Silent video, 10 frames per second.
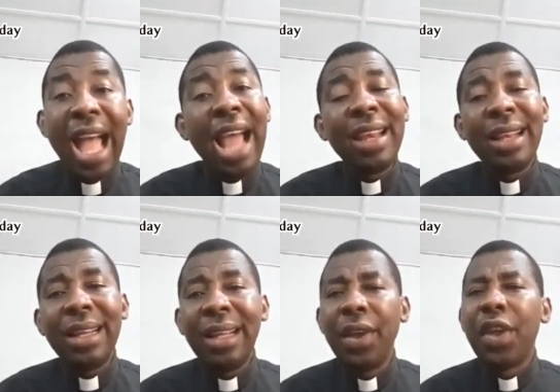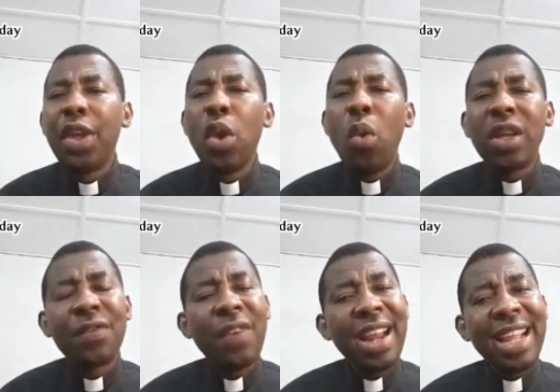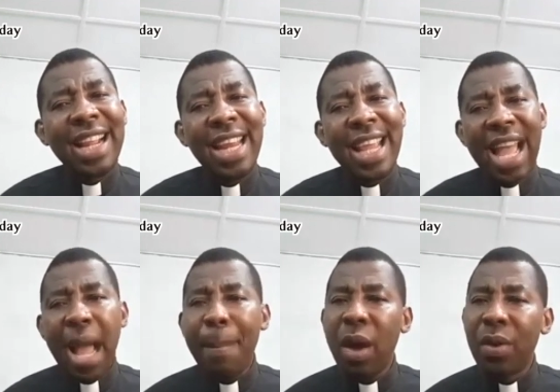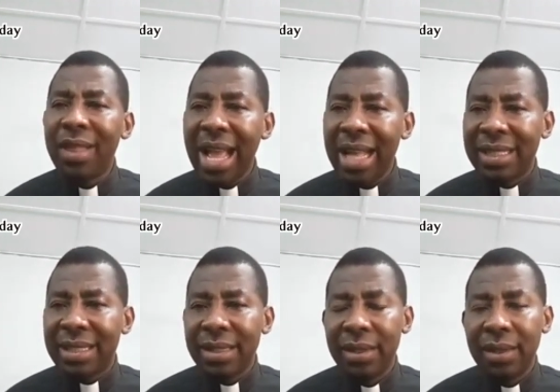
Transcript: And he was very clear about that.